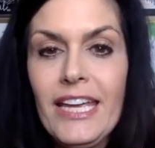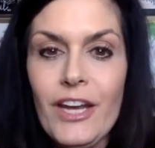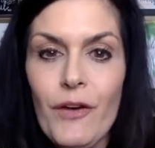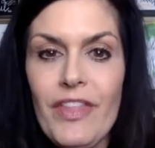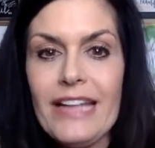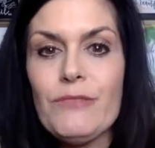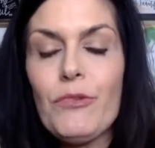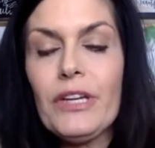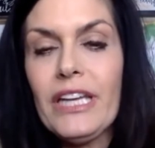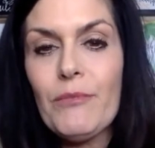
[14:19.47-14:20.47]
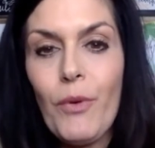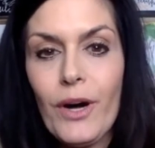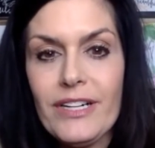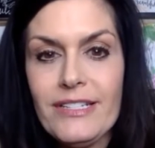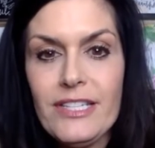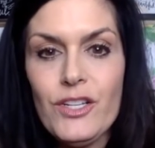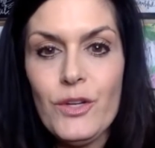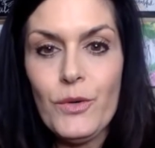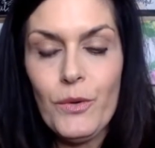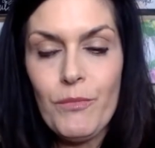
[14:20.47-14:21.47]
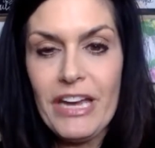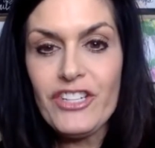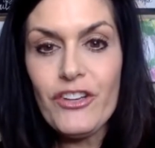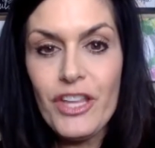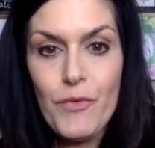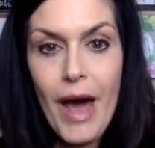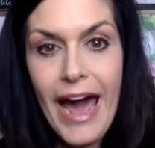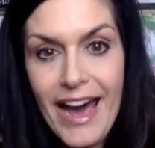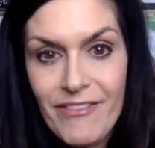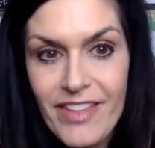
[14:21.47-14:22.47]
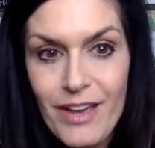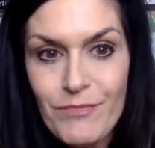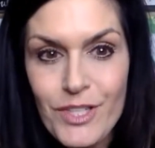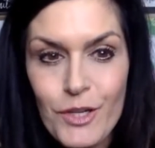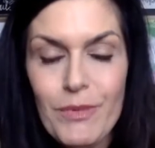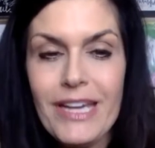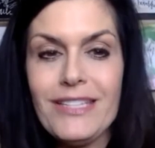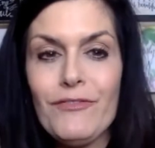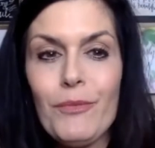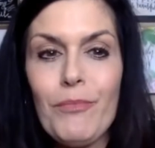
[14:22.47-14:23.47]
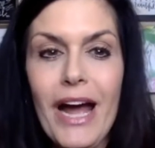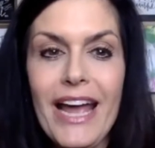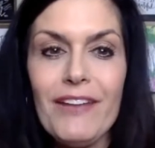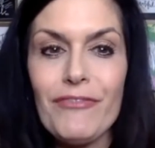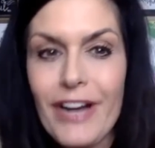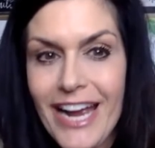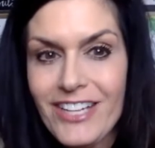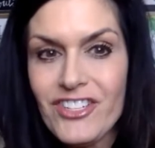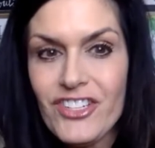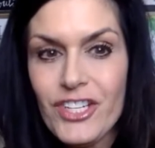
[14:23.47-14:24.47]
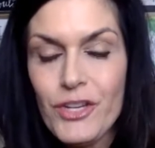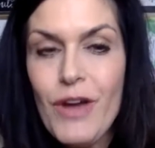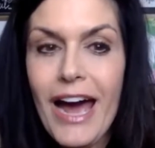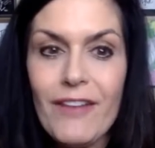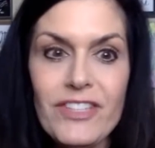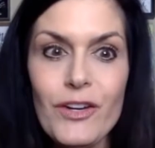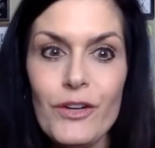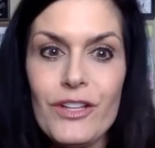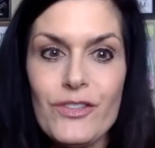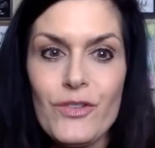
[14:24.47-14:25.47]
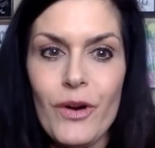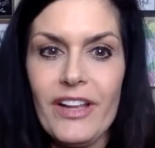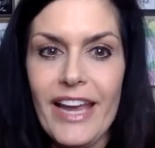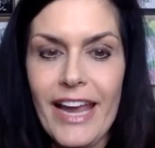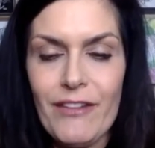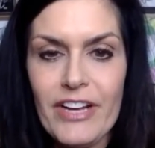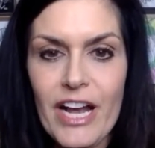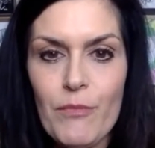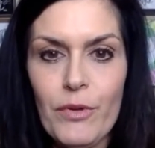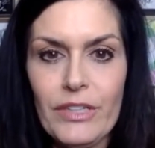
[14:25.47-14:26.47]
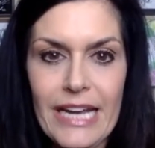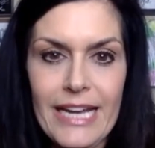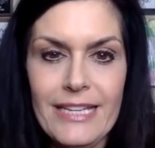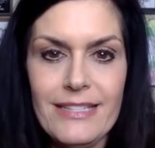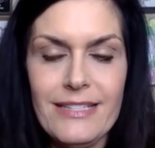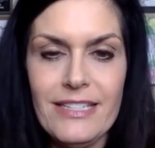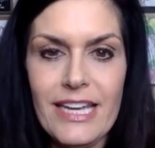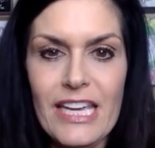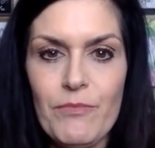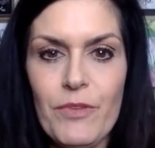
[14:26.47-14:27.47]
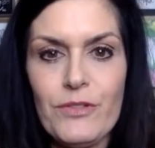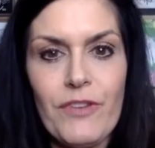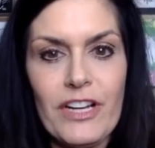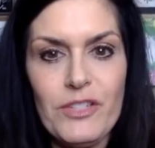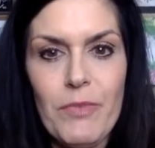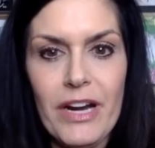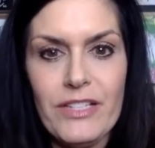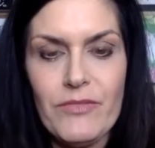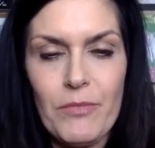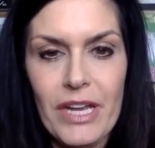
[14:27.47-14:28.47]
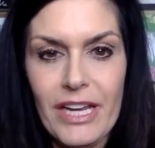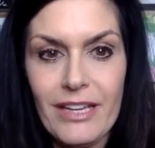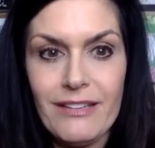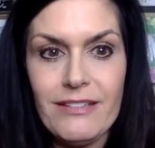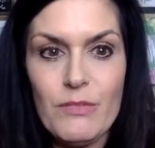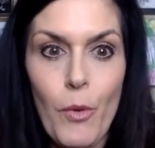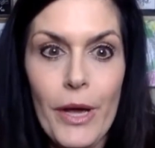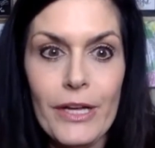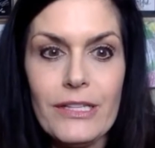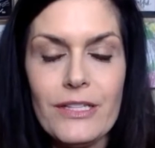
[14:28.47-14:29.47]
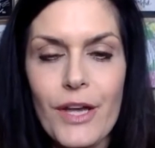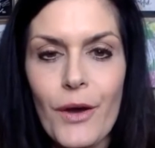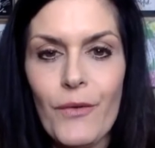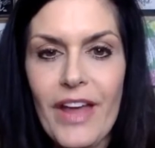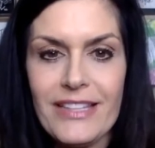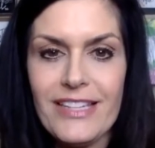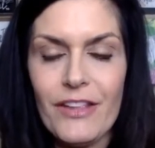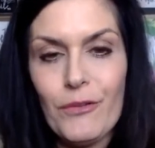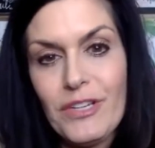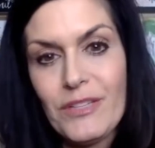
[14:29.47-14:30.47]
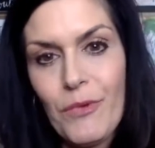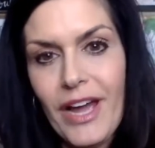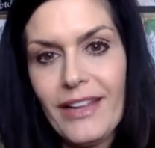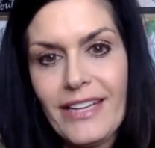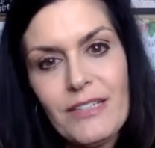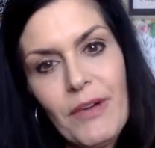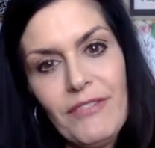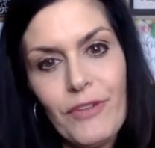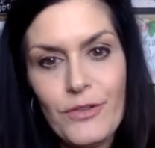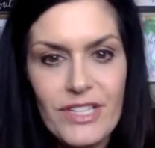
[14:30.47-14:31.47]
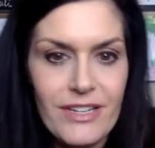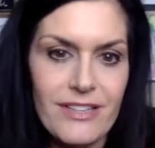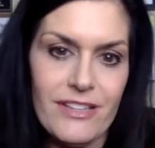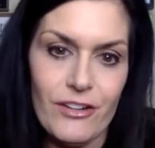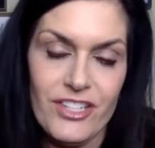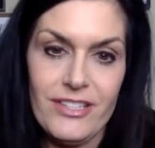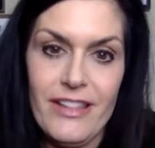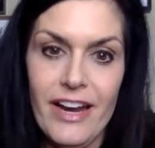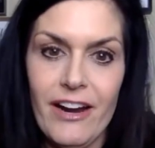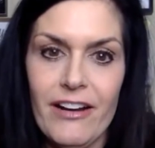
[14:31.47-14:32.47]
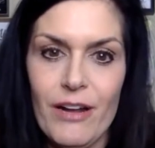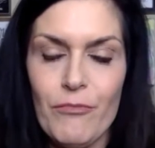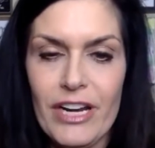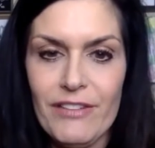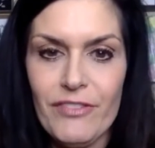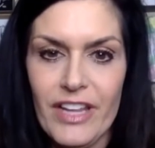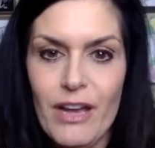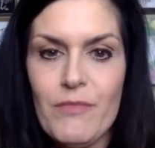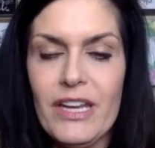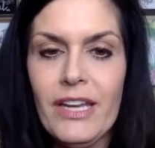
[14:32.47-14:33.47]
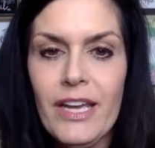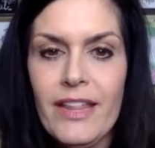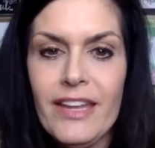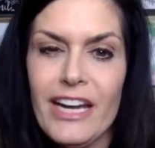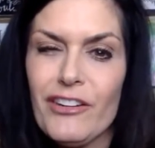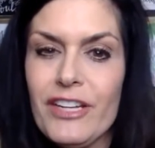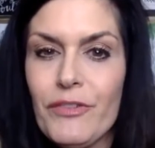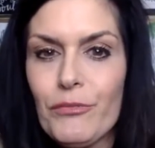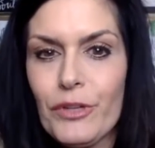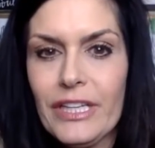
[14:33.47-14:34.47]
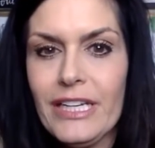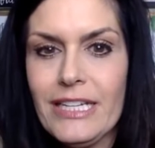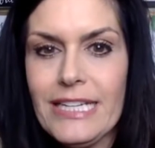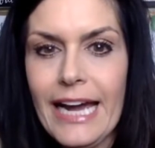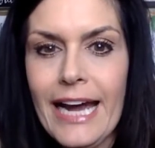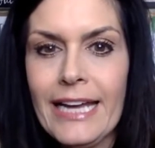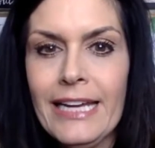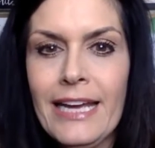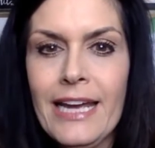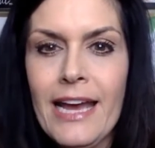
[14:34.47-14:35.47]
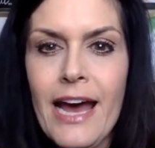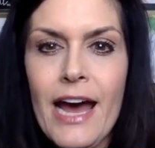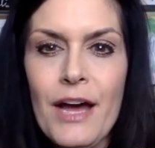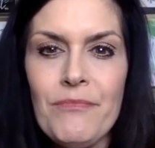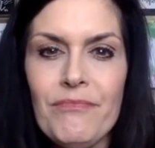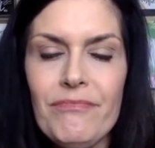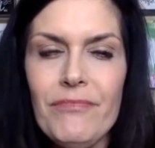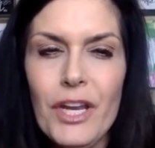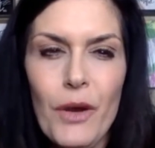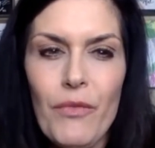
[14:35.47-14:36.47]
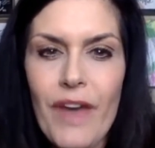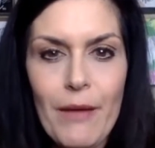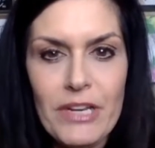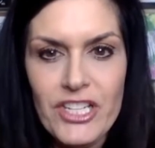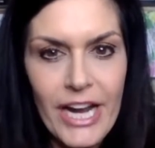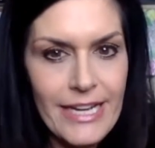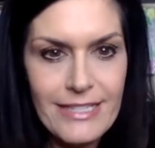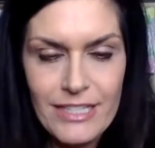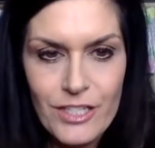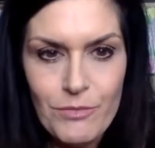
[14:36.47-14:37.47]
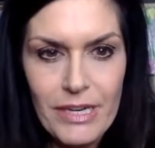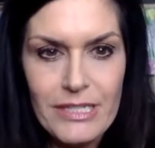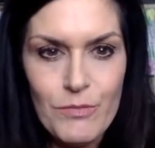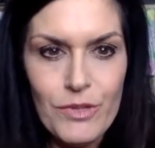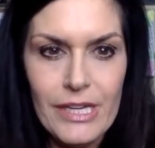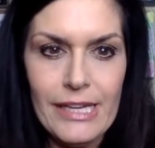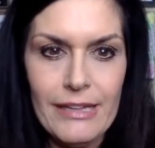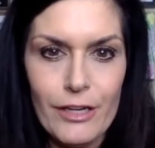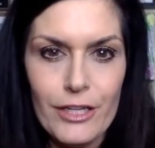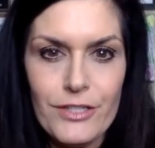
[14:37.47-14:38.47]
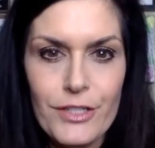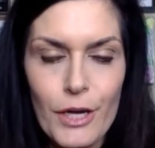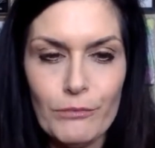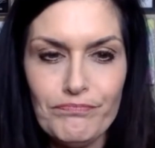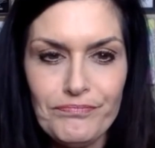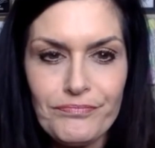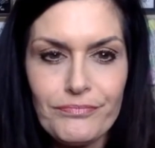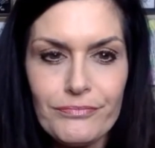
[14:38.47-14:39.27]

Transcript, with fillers: you know that's really important to make sure that you have them too because if you're buying fresh you have to go to the store like every couple days to keep those fresh berries from getting spoiled so that's another reason why i like to buy frozen because they're just there and i'm ready for them and then i don't even really need to add um, you know that much ice into my smoothie either so